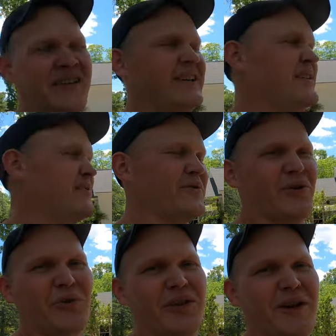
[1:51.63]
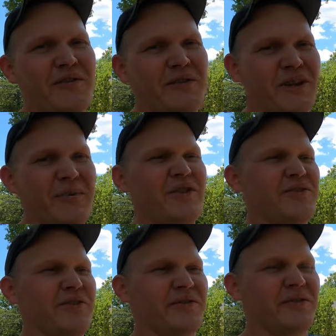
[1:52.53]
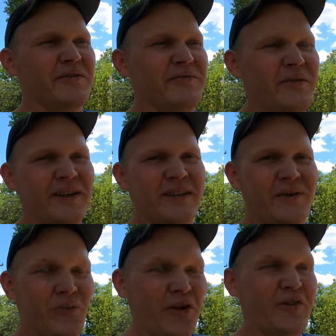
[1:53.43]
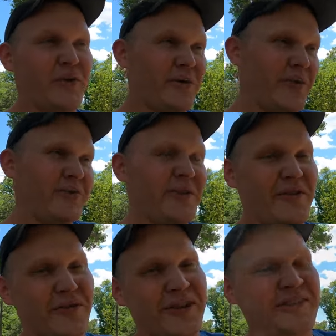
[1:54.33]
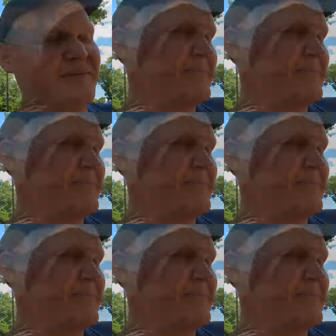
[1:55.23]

and get the front wheel off so I can make sure it's gonna fit and work the way I want on the front.